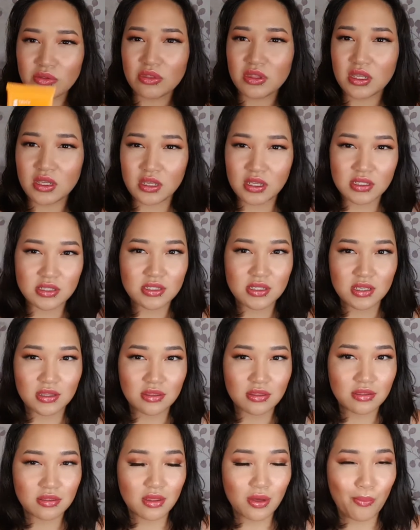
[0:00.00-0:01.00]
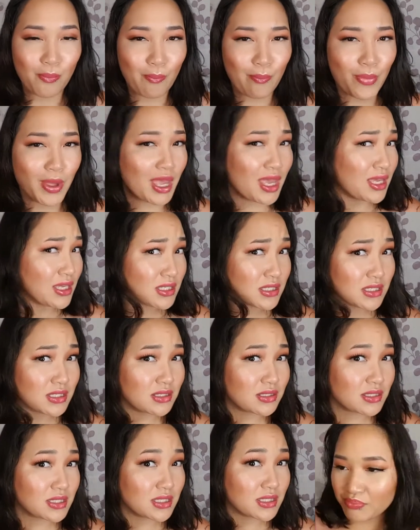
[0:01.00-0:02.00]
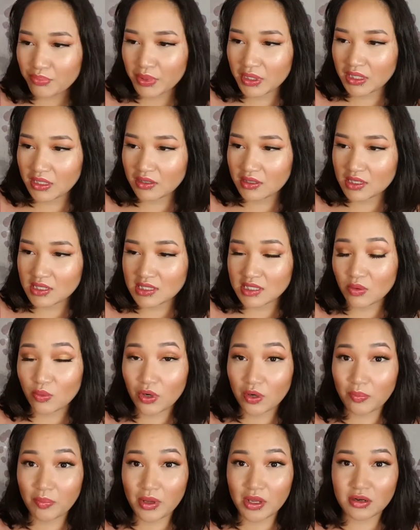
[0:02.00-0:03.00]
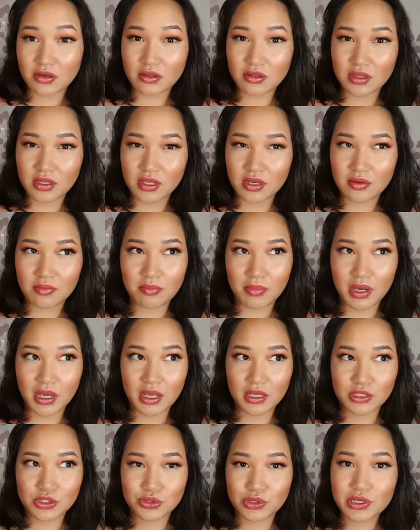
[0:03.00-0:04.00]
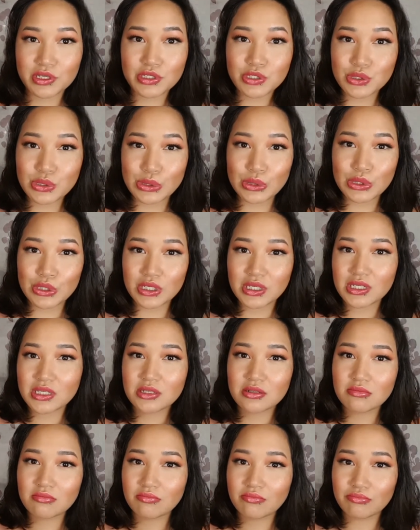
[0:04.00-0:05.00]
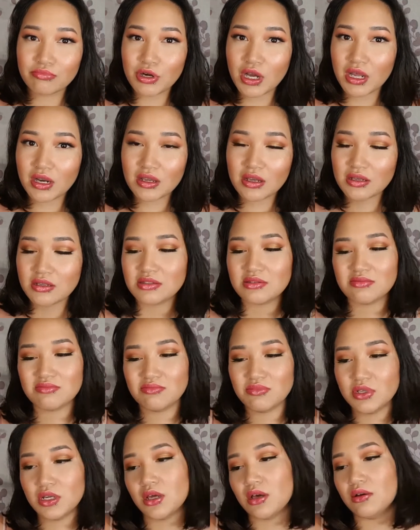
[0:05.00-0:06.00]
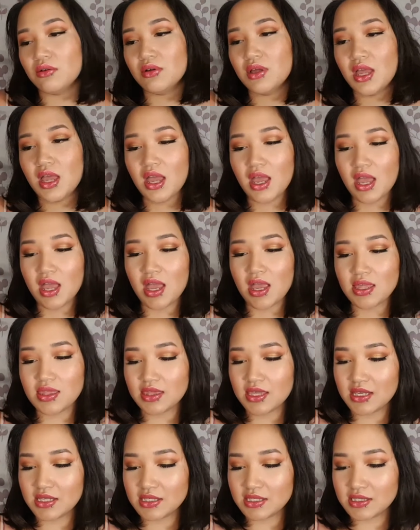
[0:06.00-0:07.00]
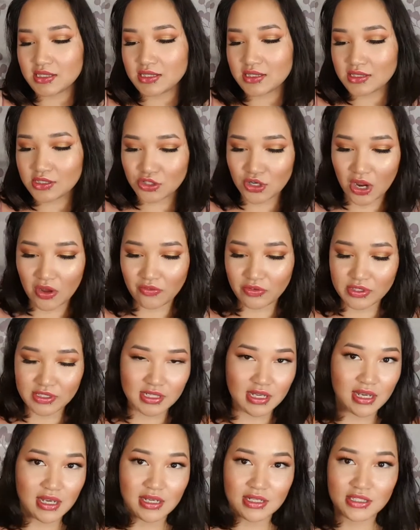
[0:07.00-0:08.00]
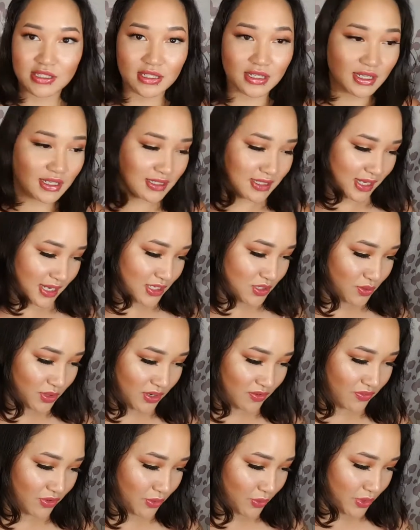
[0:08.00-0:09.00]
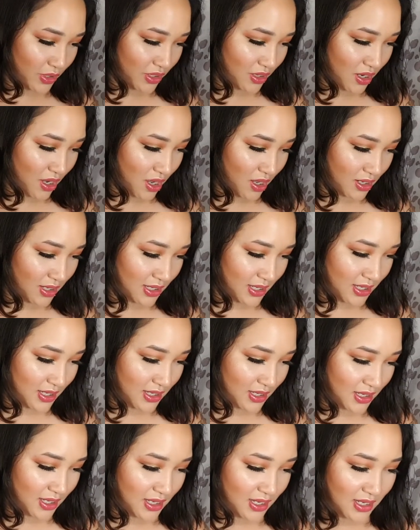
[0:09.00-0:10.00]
don't think it did the best, but does it work better than my drugstore products? No. And this travel size, deluxe size, whatever you want to call it,